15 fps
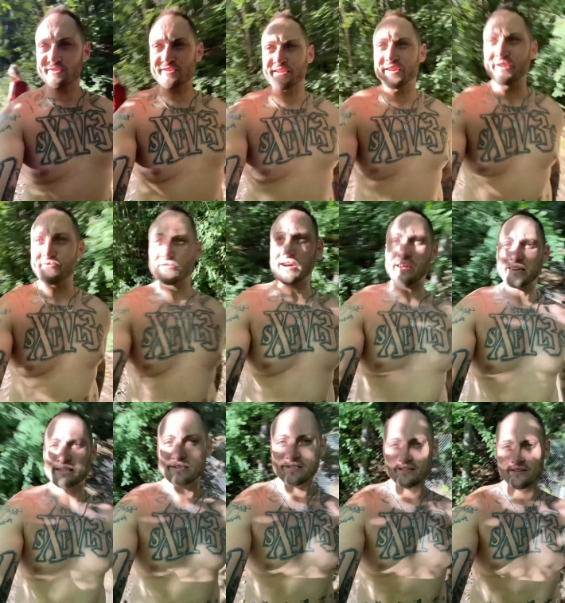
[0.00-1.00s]
to kick
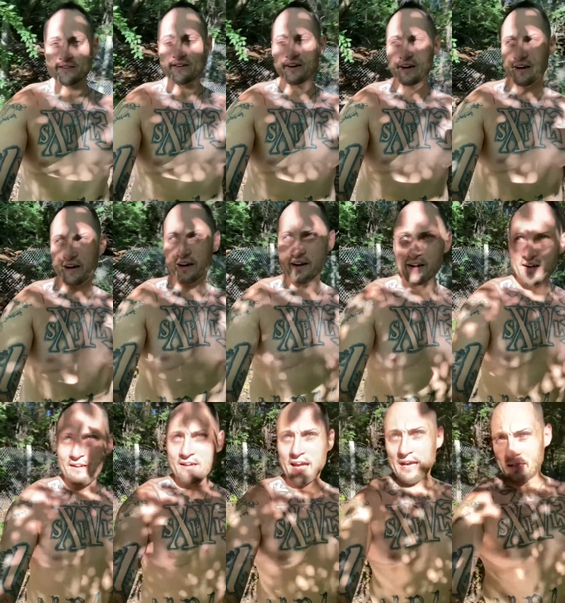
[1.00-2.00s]
rocks uh,
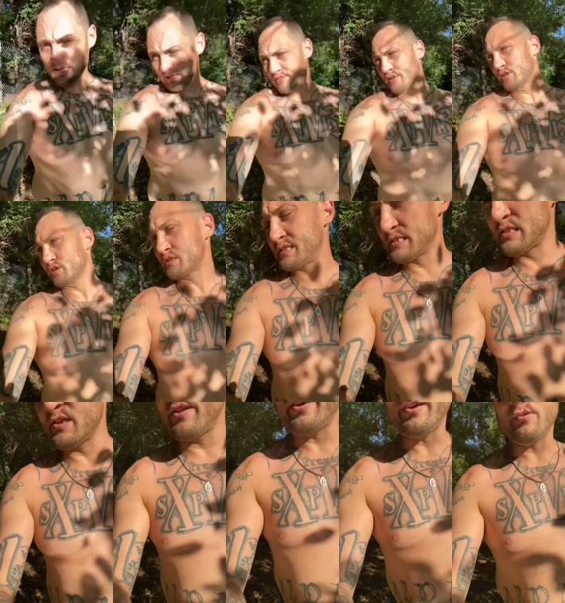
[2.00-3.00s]
and leave our little sister
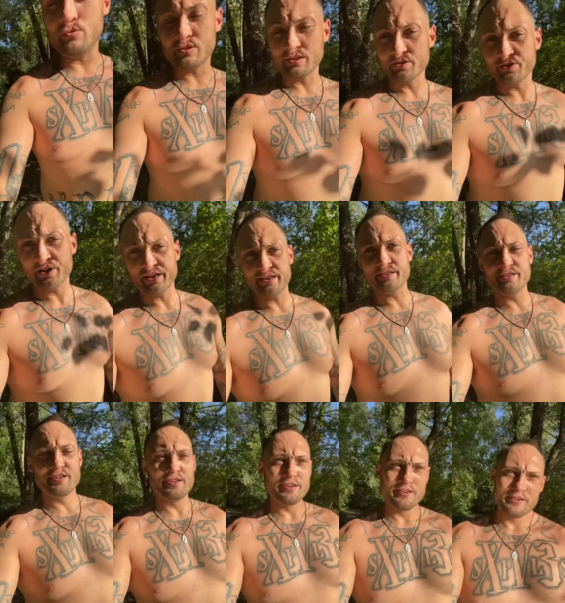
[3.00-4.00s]
there who's
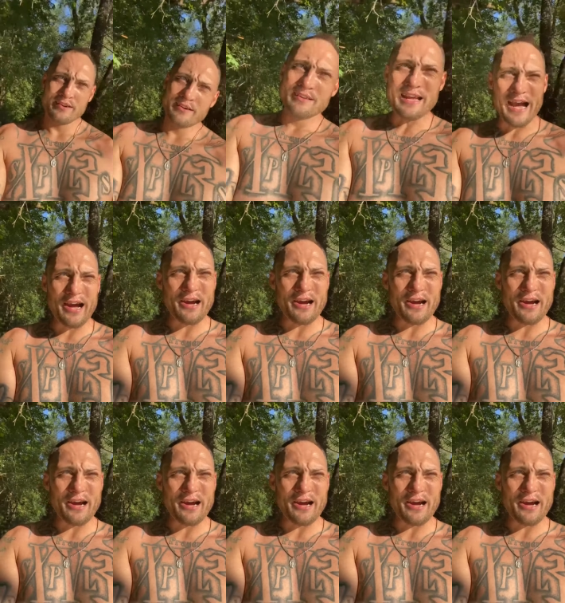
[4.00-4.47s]
underage. Not